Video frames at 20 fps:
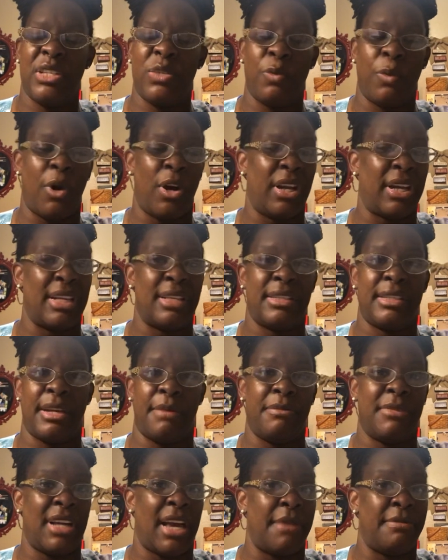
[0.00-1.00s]

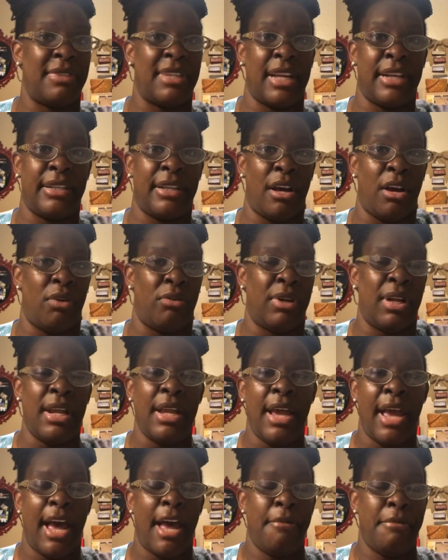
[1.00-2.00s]
Sometimes these work and
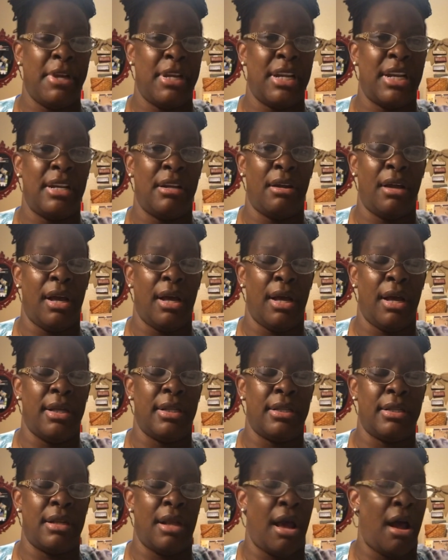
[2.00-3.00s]
sometimes they don't.
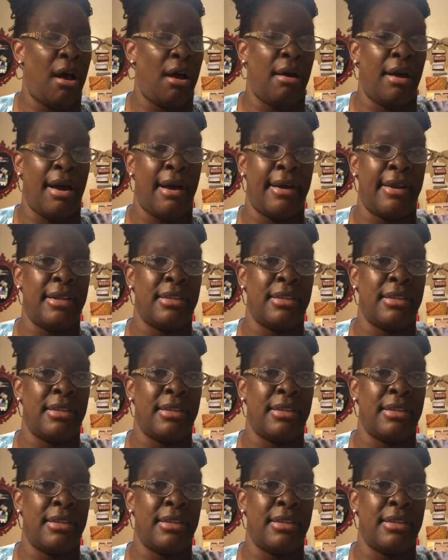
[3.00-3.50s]
I mean, in